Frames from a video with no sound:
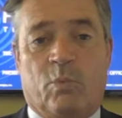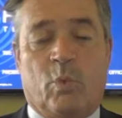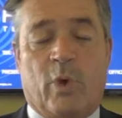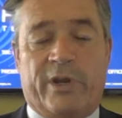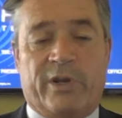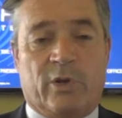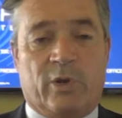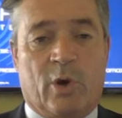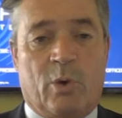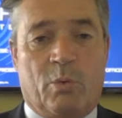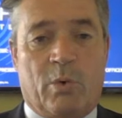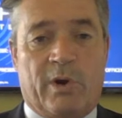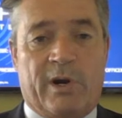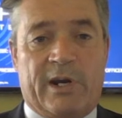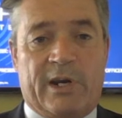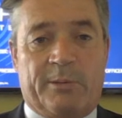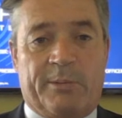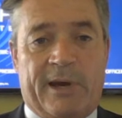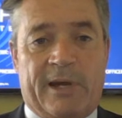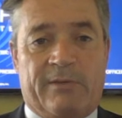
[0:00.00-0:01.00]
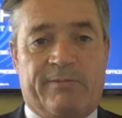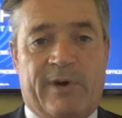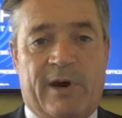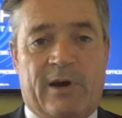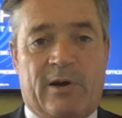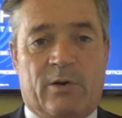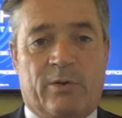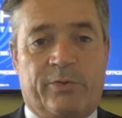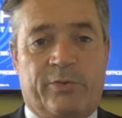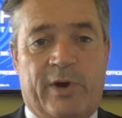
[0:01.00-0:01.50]
when you're not worried about a
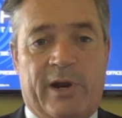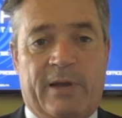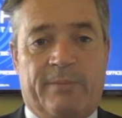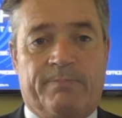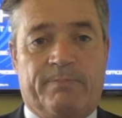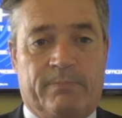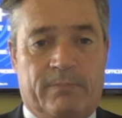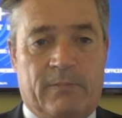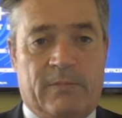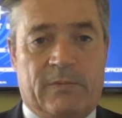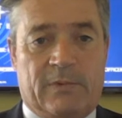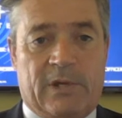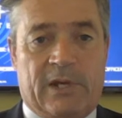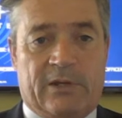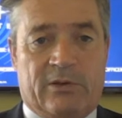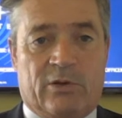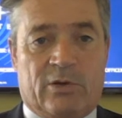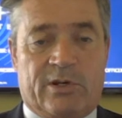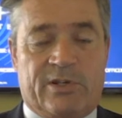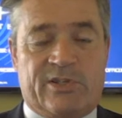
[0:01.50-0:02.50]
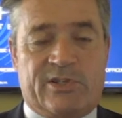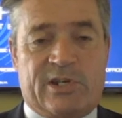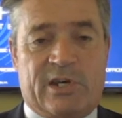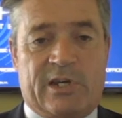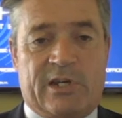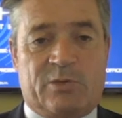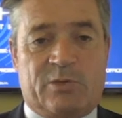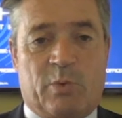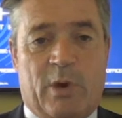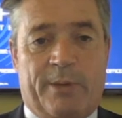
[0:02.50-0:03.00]
viral threat and your
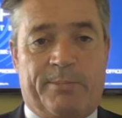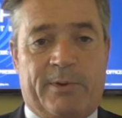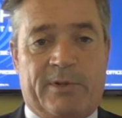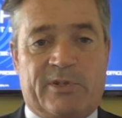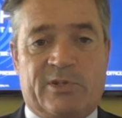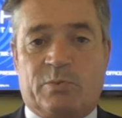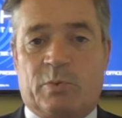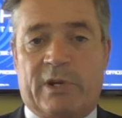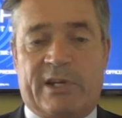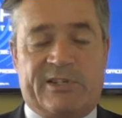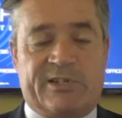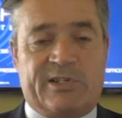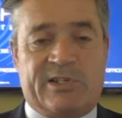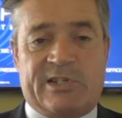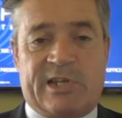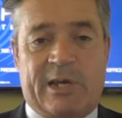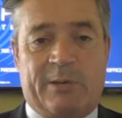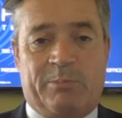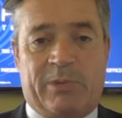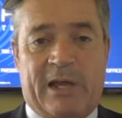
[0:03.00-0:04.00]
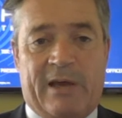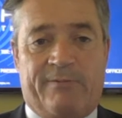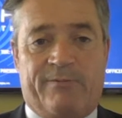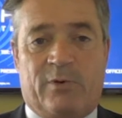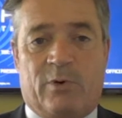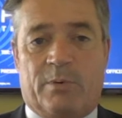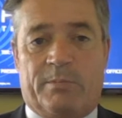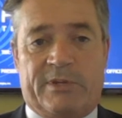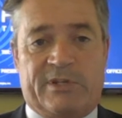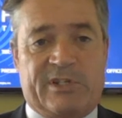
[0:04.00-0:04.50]
concern is weapons, well, it's the same
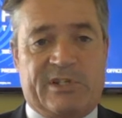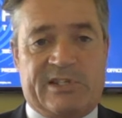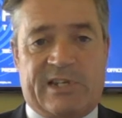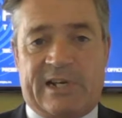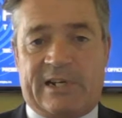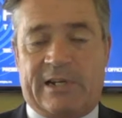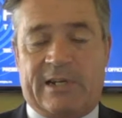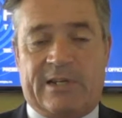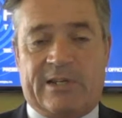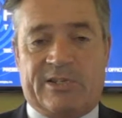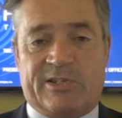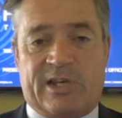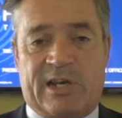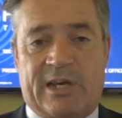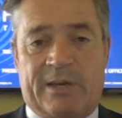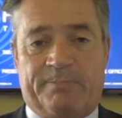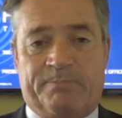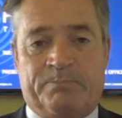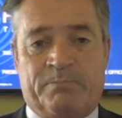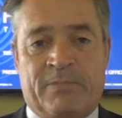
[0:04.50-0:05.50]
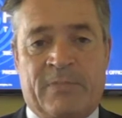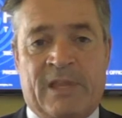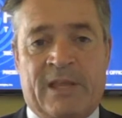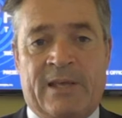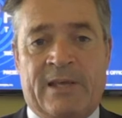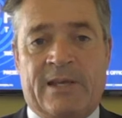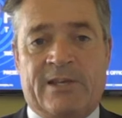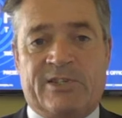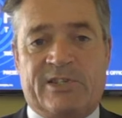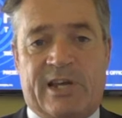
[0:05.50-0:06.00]
platform. It's exactly the same
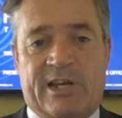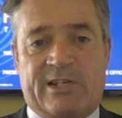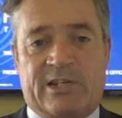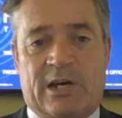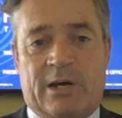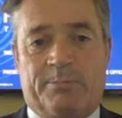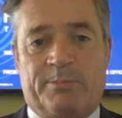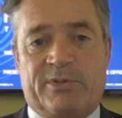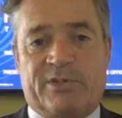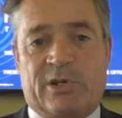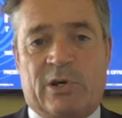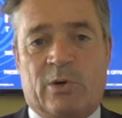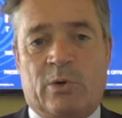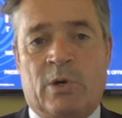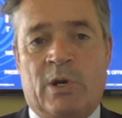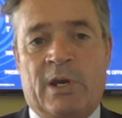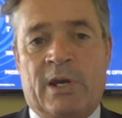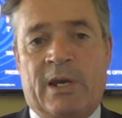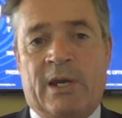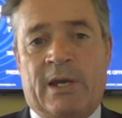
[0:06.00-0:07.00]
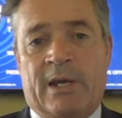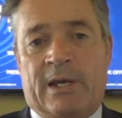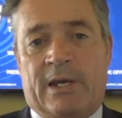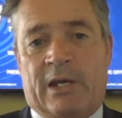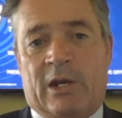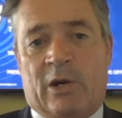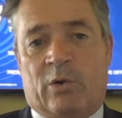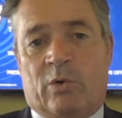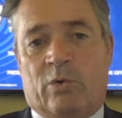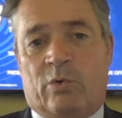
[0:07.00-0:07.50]
setup. So
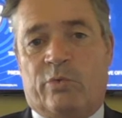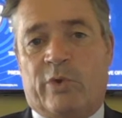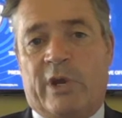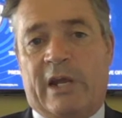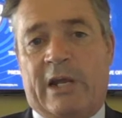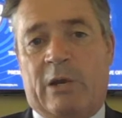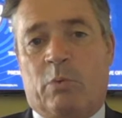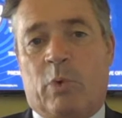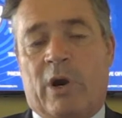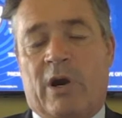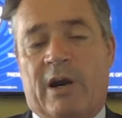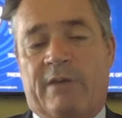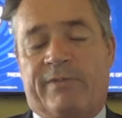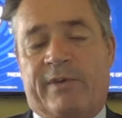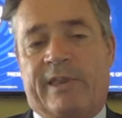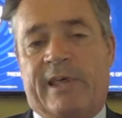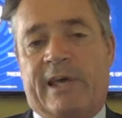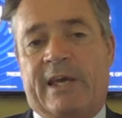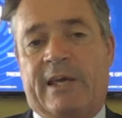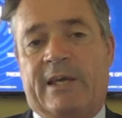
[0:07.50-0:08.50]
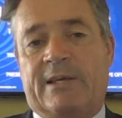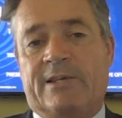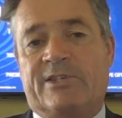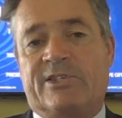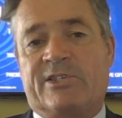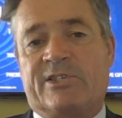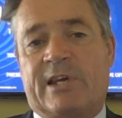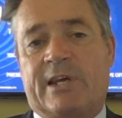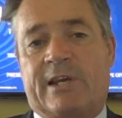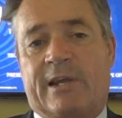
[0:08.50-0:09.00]
really wherever they
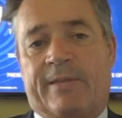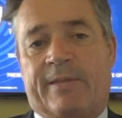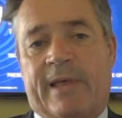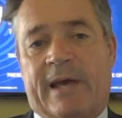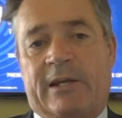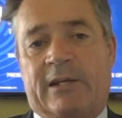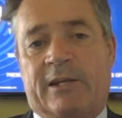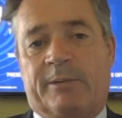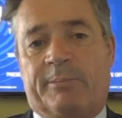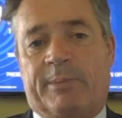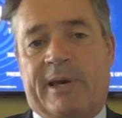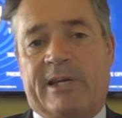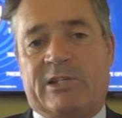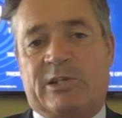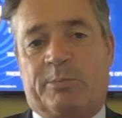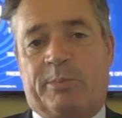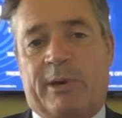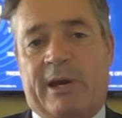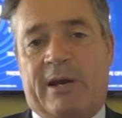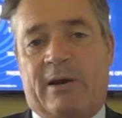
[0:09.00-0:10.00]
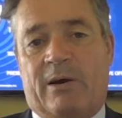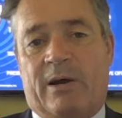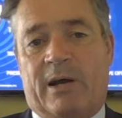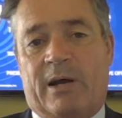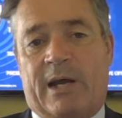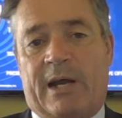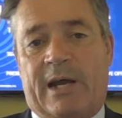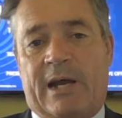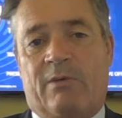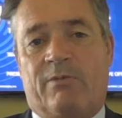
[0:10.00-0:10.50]
sit in that debate about
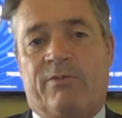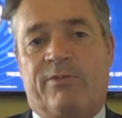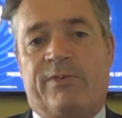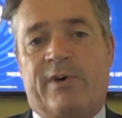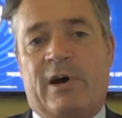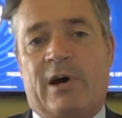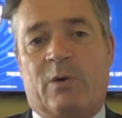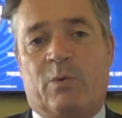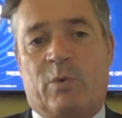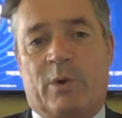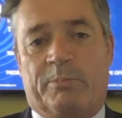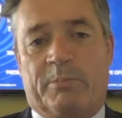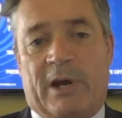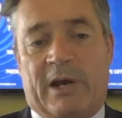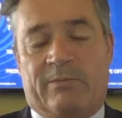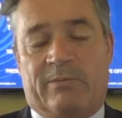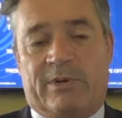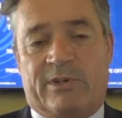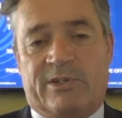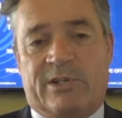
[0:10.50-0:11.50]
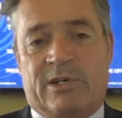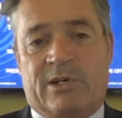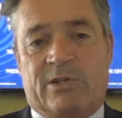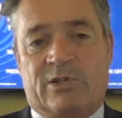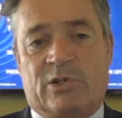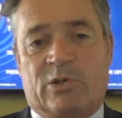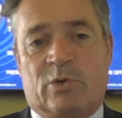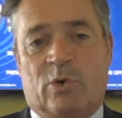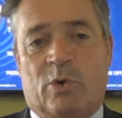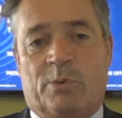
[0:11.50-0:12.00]
how far we might
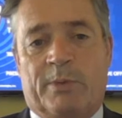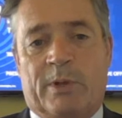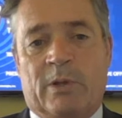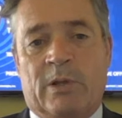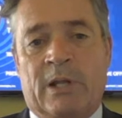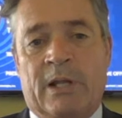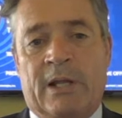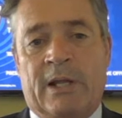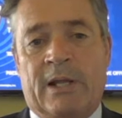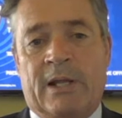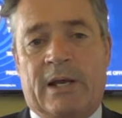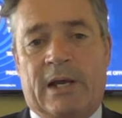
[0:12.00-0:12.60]
return to normal,